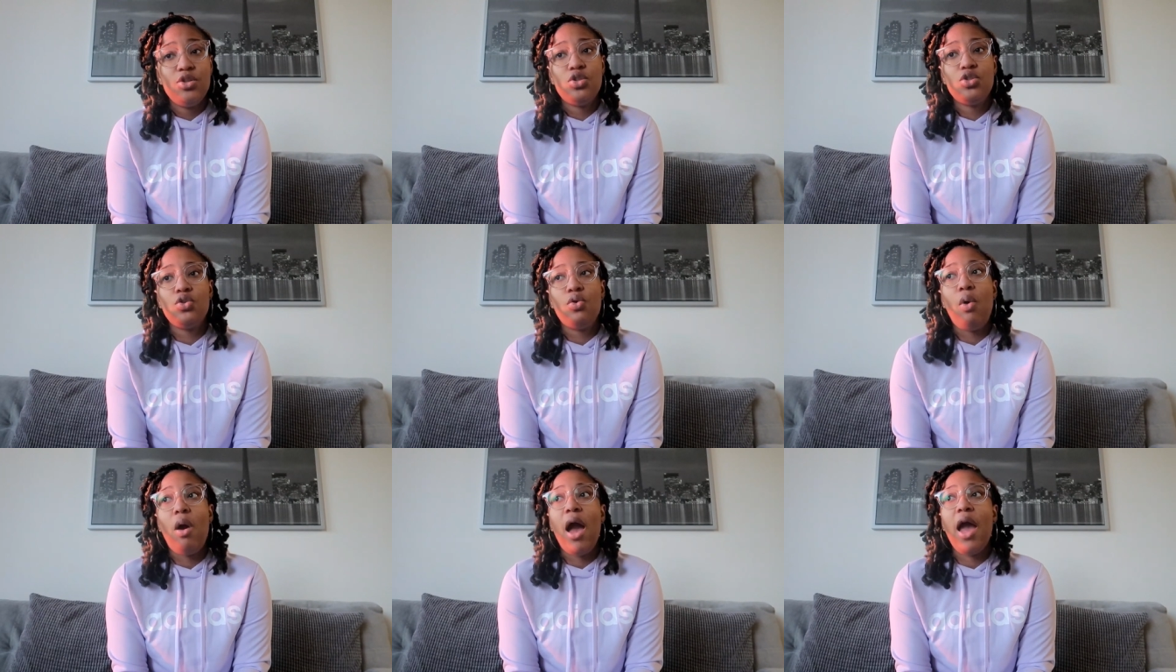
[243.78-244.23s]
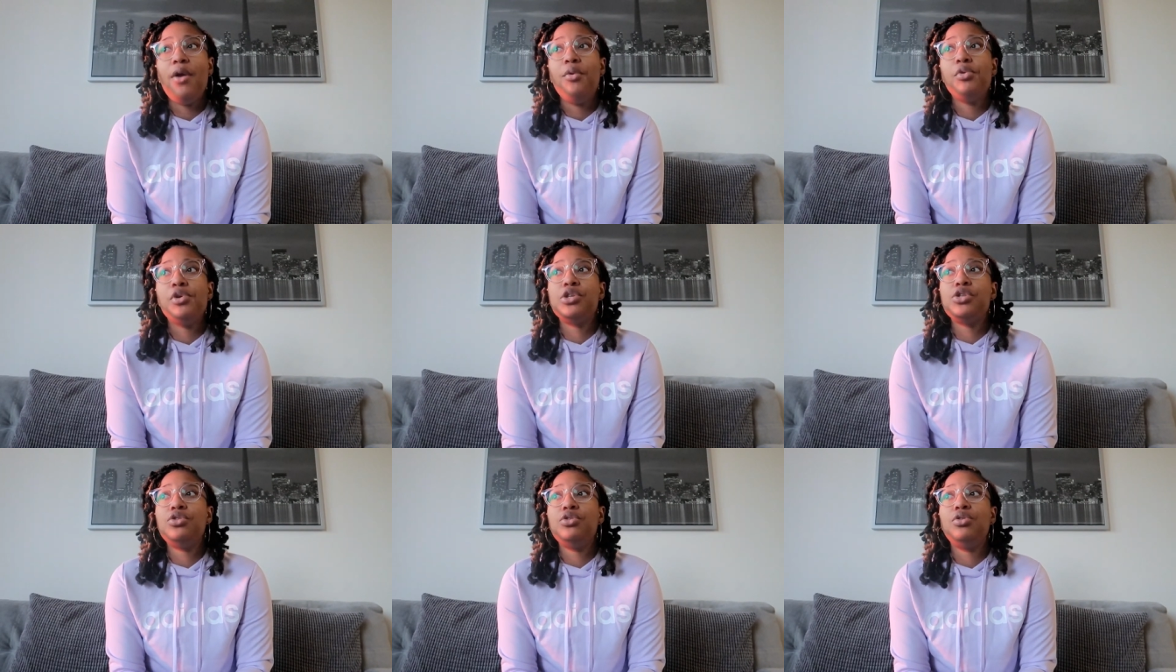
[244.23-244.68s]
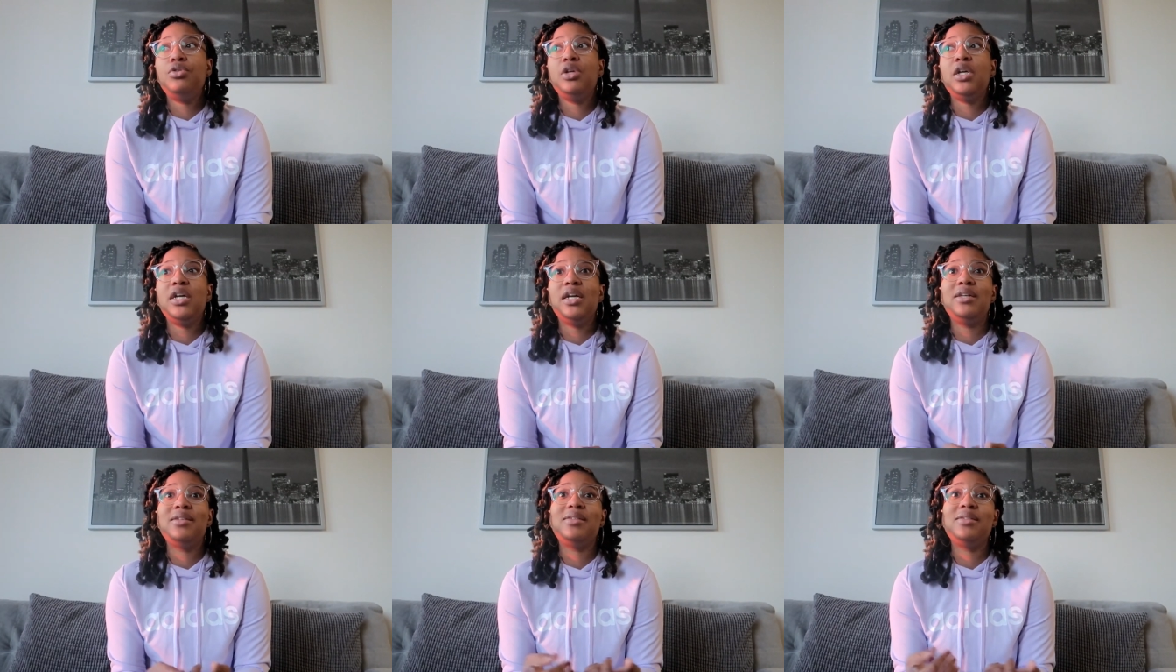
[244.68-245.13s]
so I was no
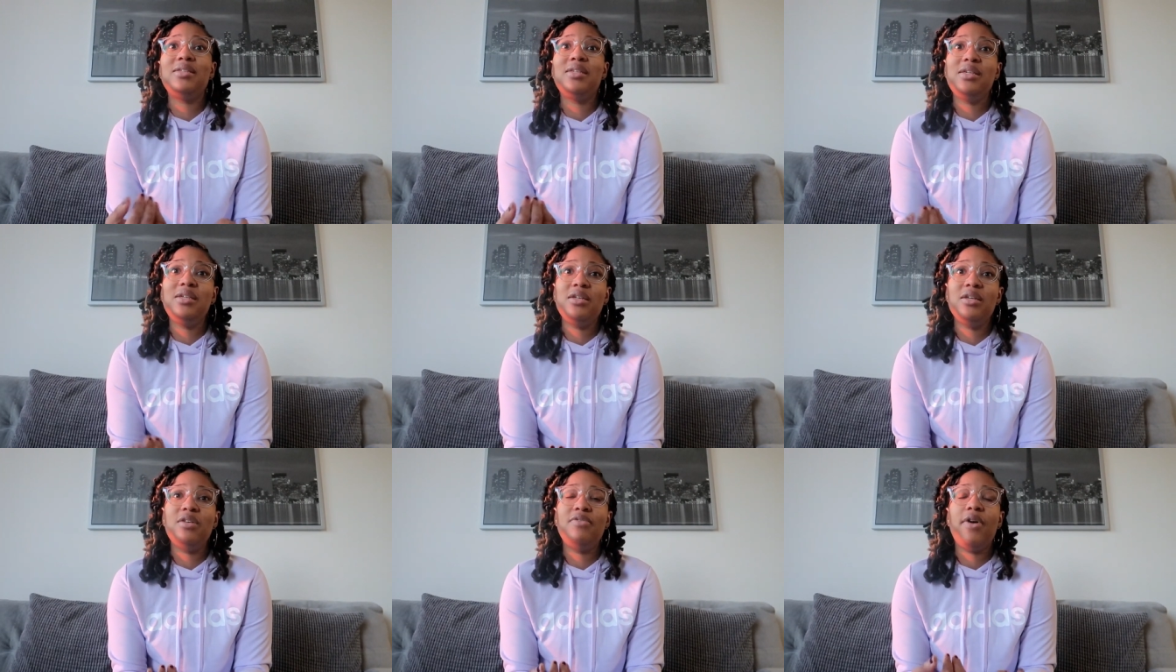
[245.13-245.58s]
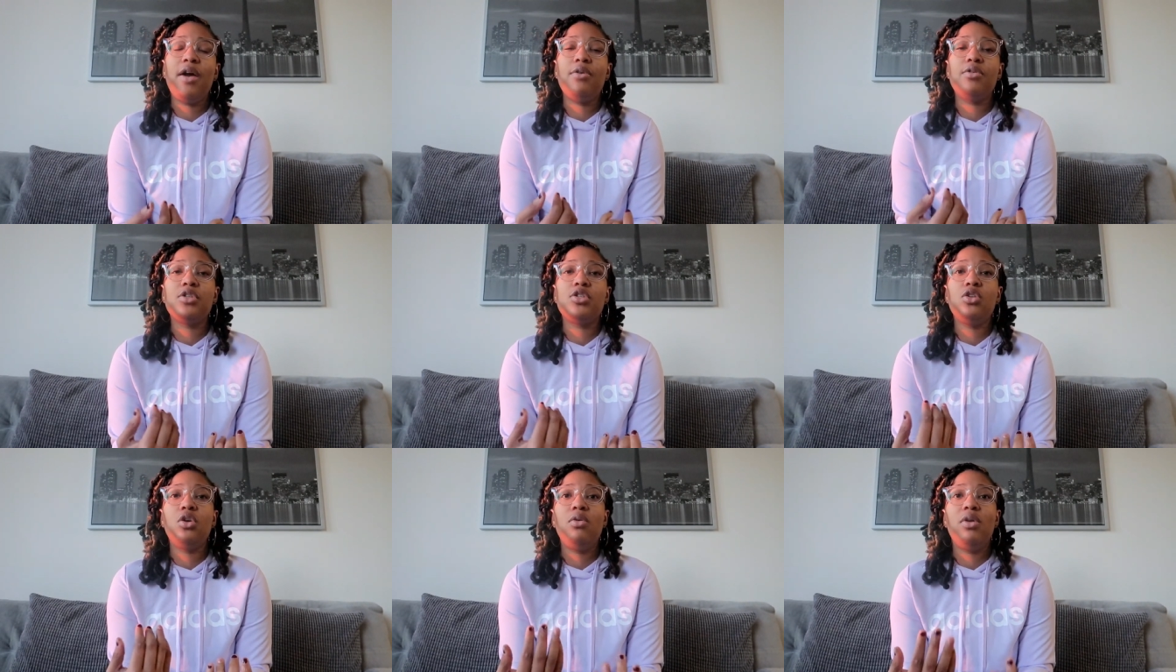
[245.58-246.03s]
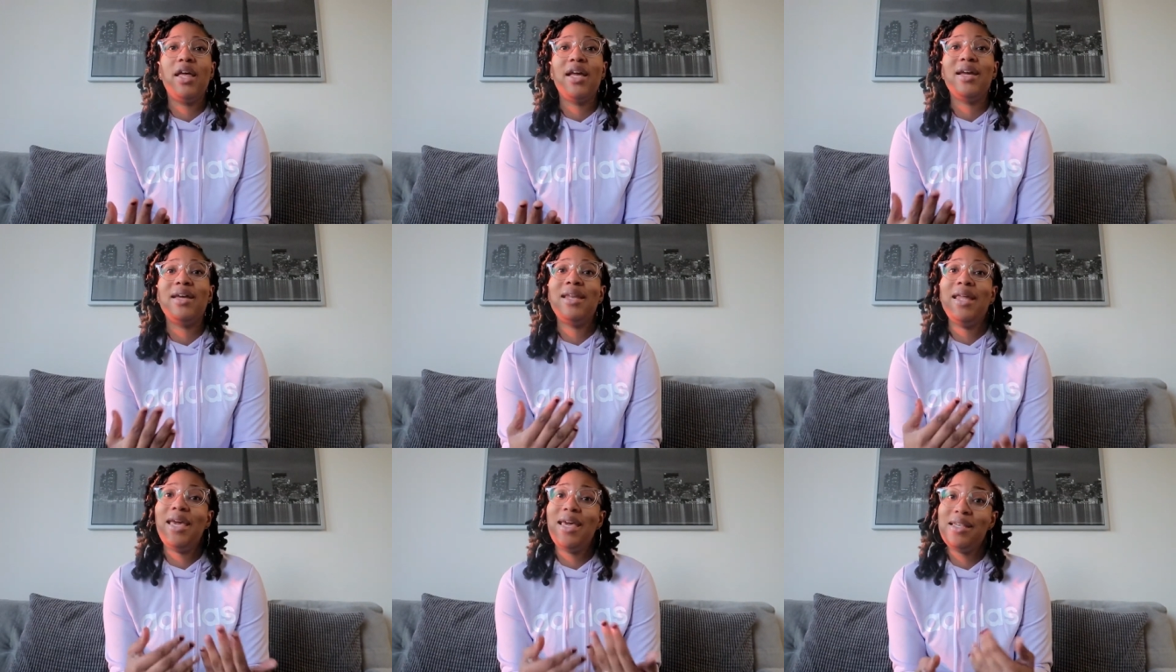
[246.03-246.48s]
longer a C curve I was now
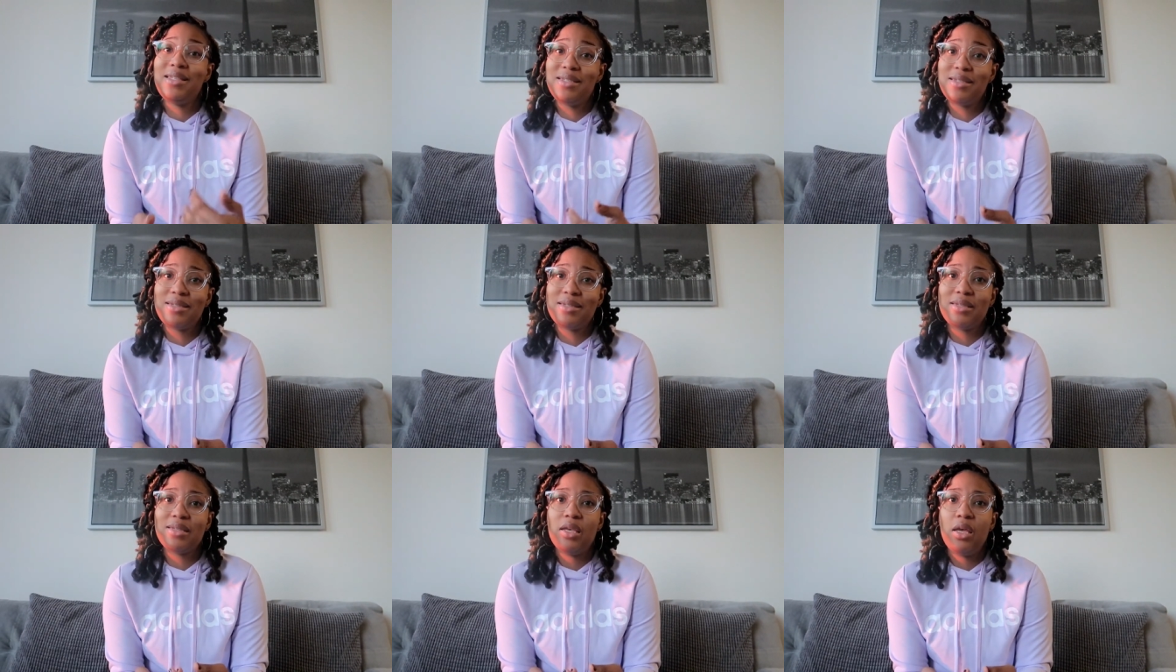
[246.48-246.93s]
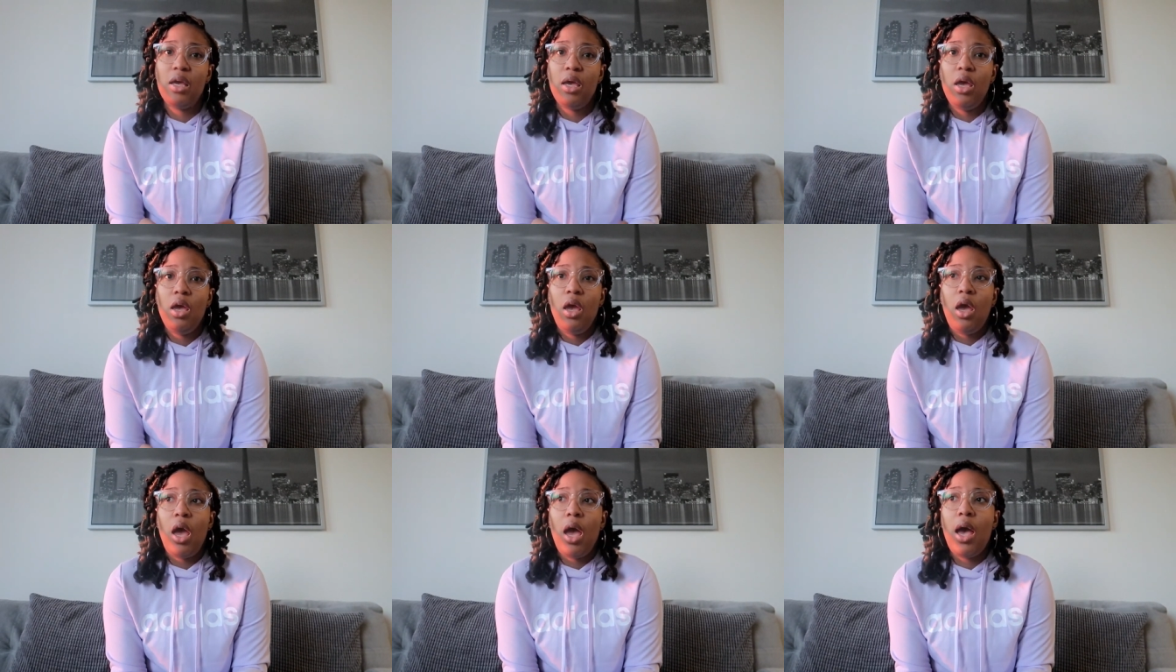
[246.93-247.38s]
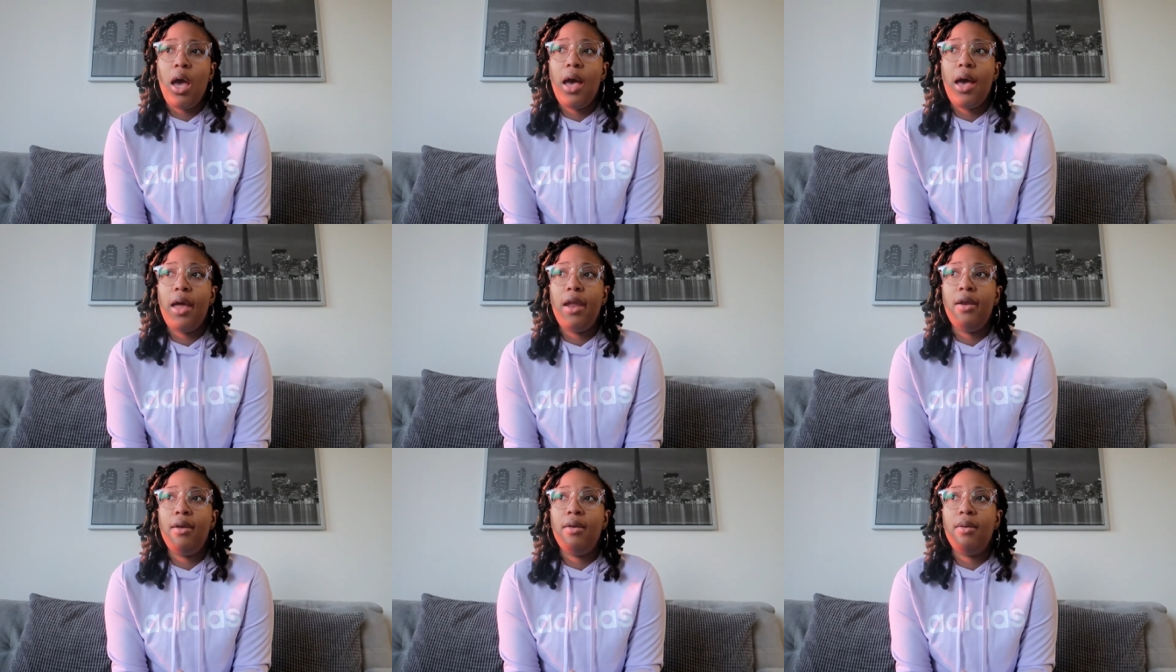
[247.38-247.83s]
like an S
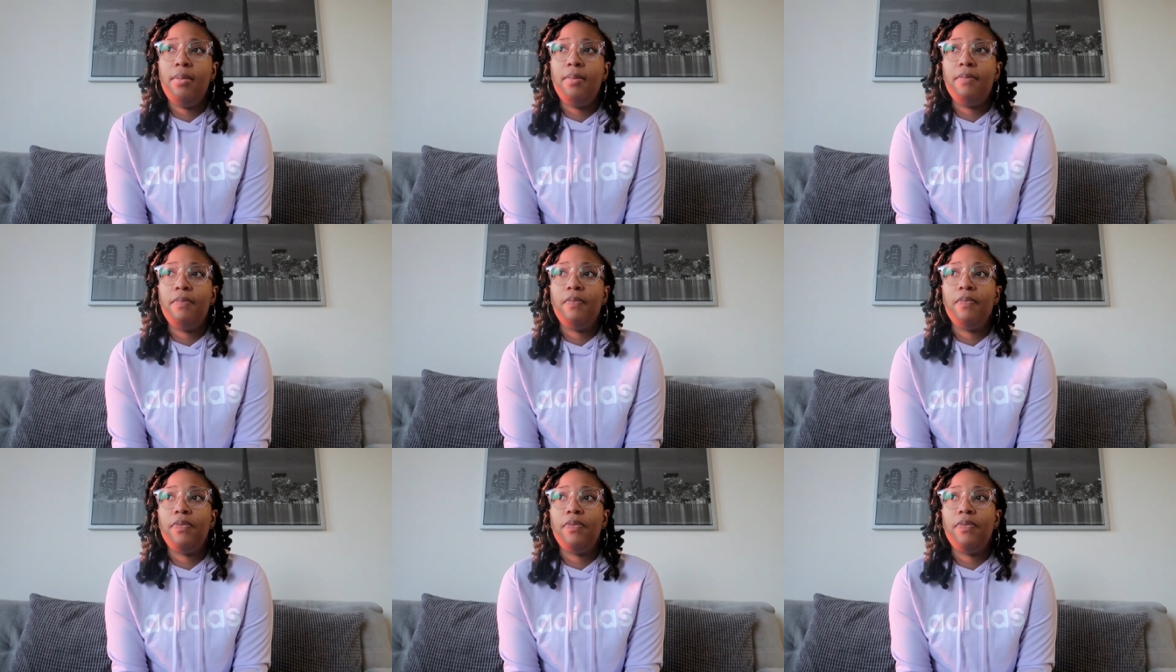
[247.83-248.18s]
and